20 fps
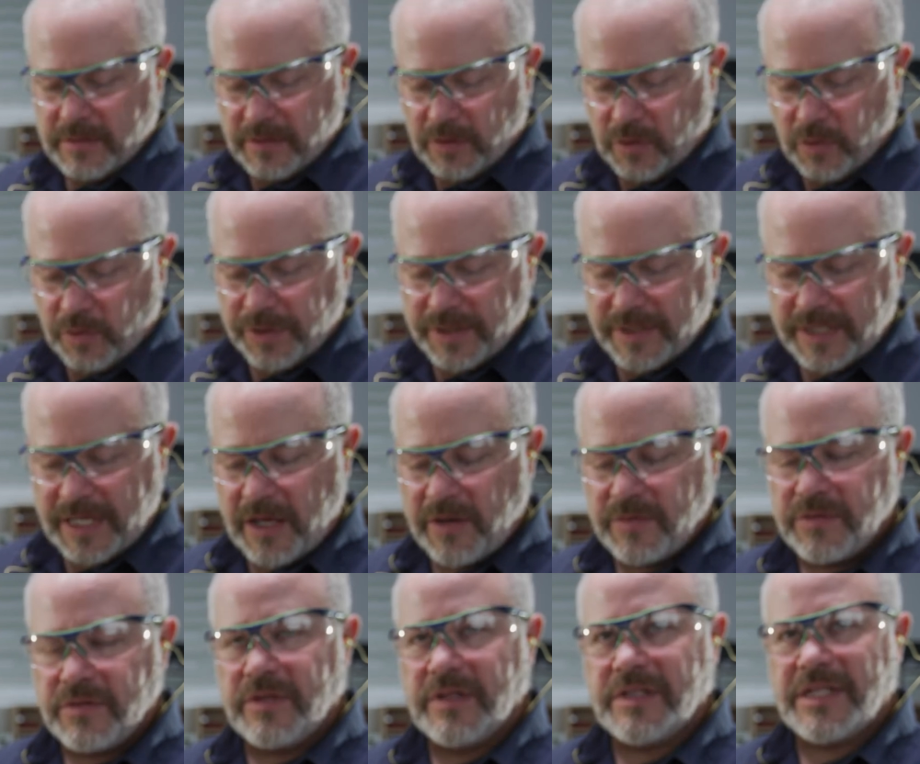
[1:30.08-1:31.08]
hold it
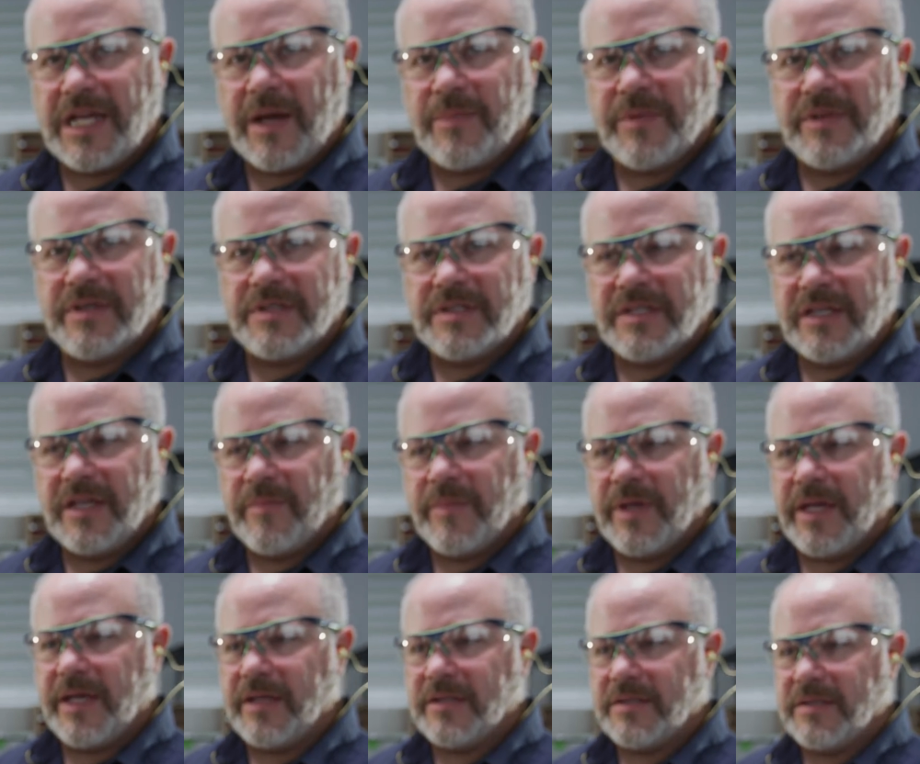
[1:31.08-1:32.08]
down to the top of the
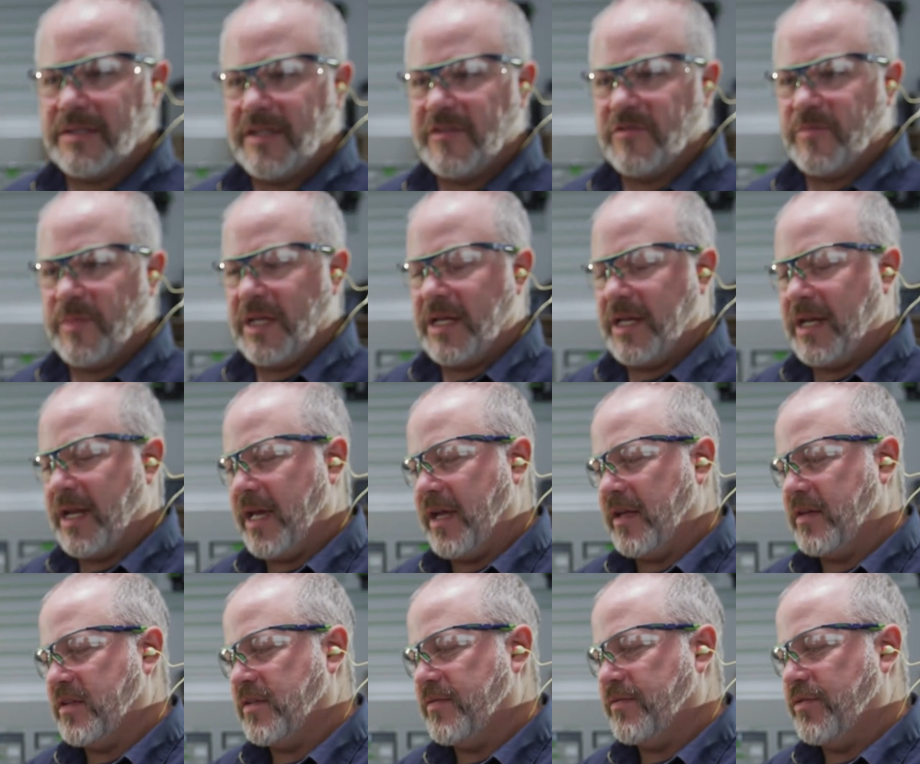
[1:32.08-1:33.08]
CMS, it gives me a
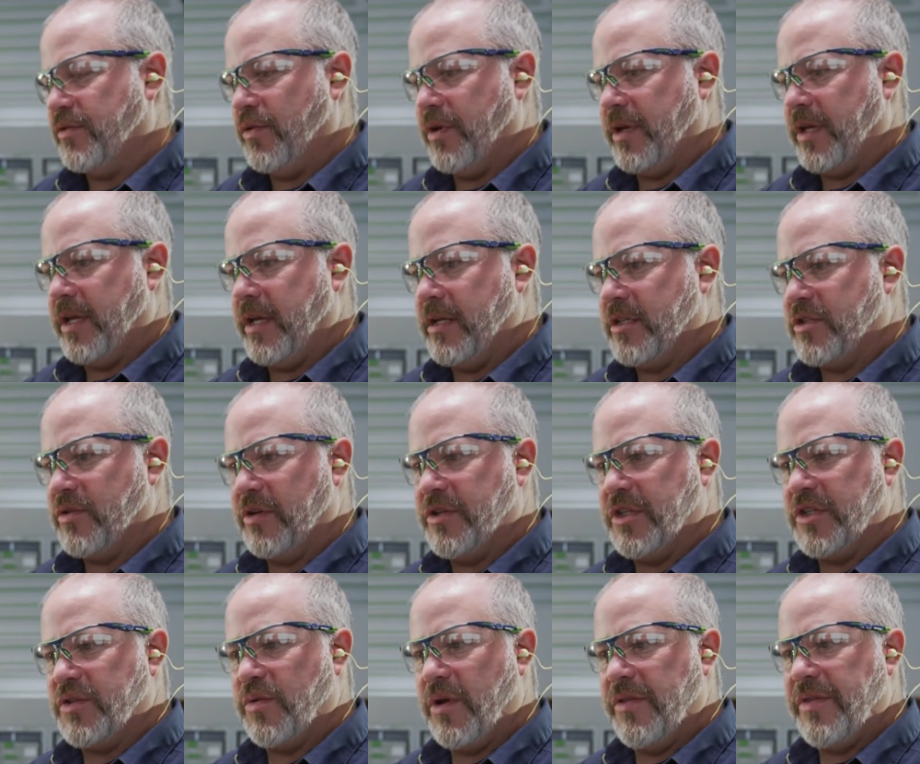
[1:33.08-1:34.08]
nice fluid edge. So I'll
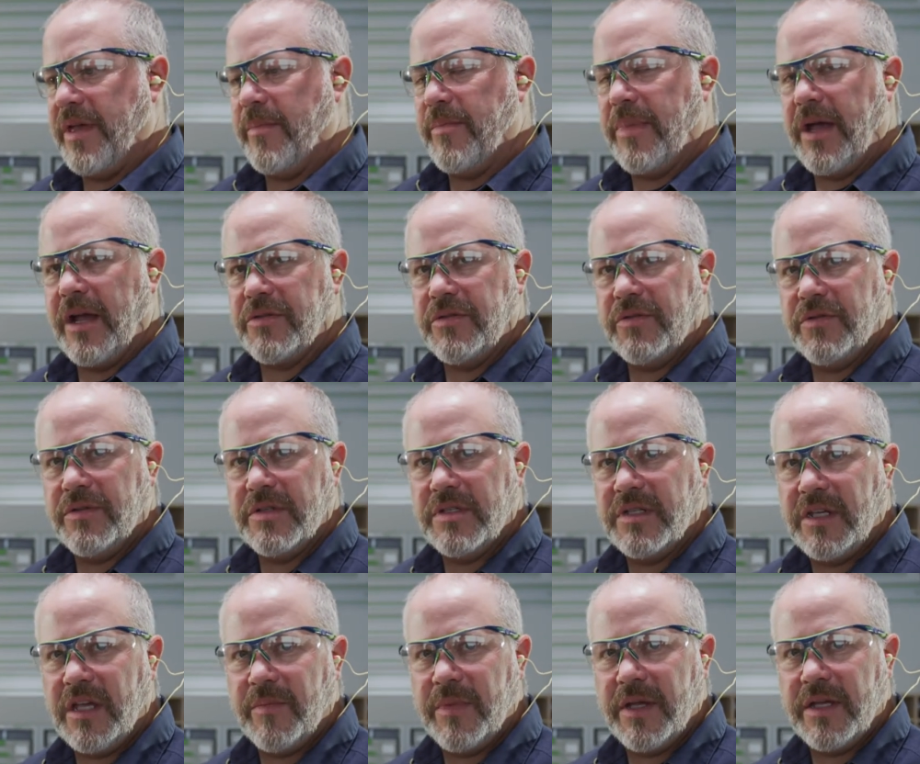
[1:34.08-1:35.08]
just run that back through the
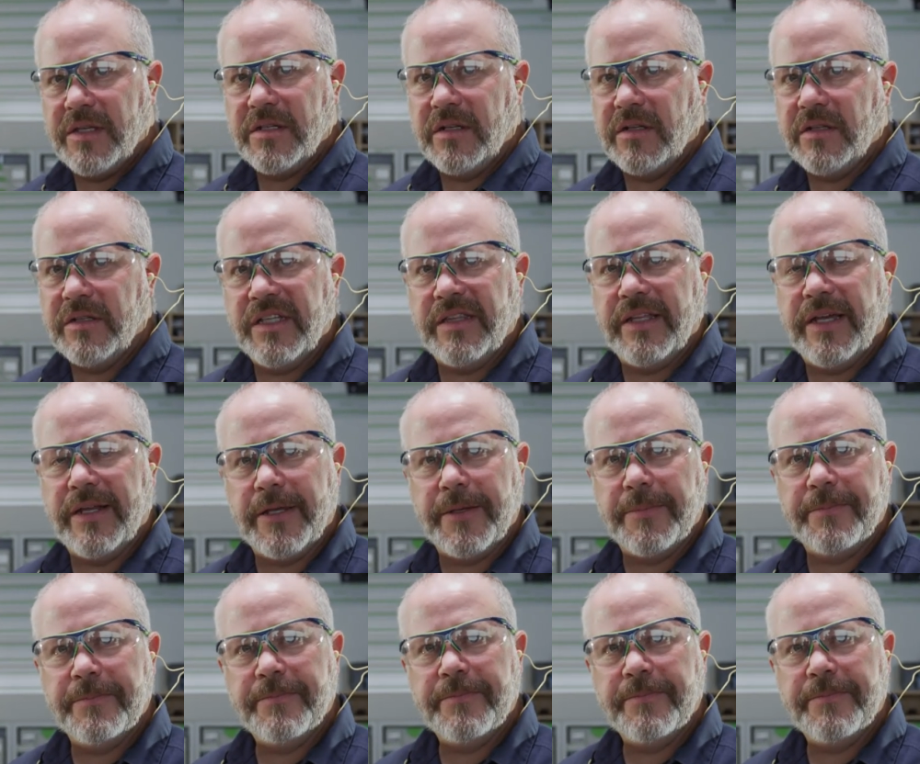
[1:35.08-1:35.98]
CMS and clean that up.